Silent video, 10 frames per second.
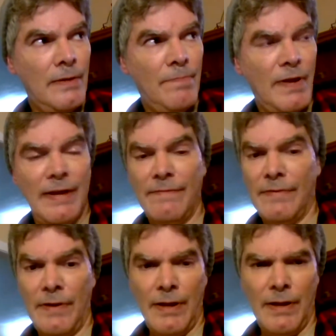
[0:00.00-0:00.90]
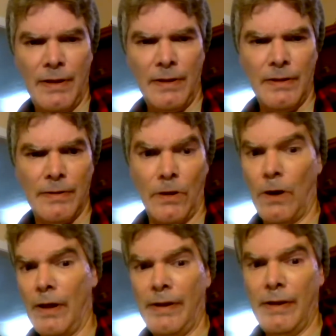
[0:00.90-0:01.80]
believe in
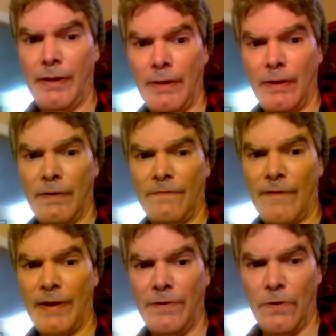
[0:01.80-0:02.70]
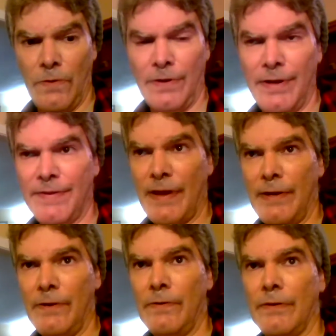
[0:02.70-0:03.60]
God, fine-tuner,
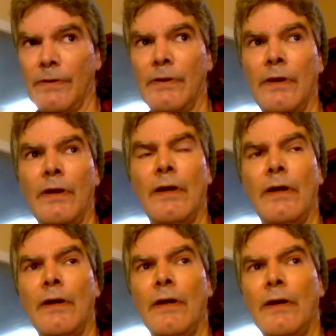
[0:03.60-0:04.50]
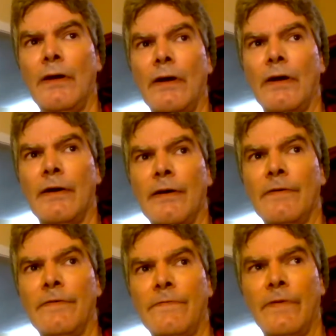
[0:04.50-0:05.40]
designer,
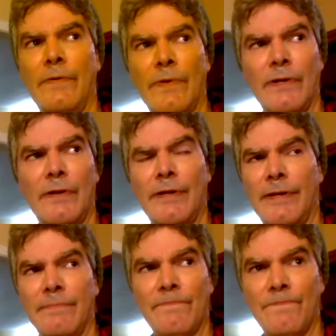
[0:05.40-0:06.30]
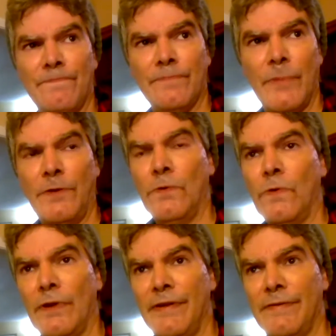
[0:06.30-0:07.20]
and free will and
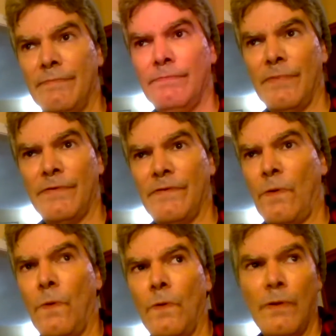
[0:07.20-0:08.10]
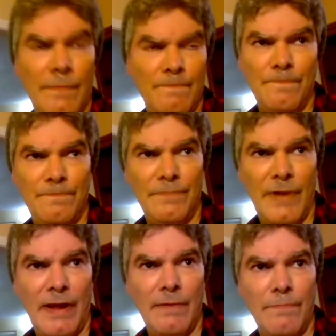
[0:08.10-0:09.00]
dualism, soul,
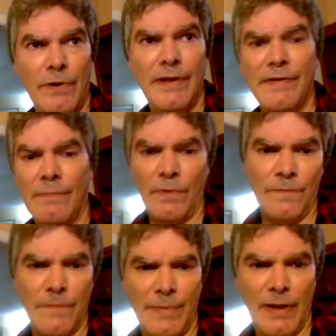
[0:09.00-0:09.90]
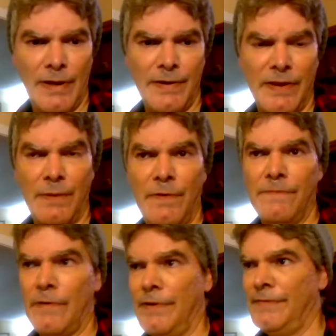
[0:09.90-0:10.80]
and pretty simple for me. I just keep it
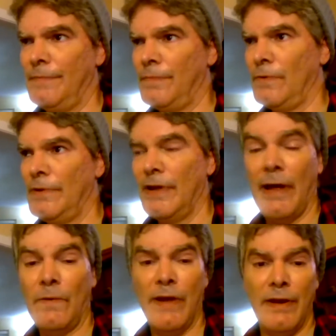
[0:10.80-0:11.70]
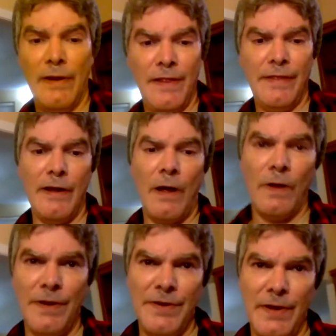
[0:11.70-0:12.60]
very simple. I don't get into
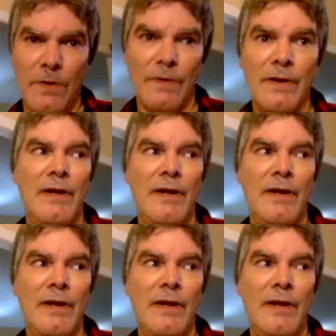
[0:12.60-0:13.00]
theology or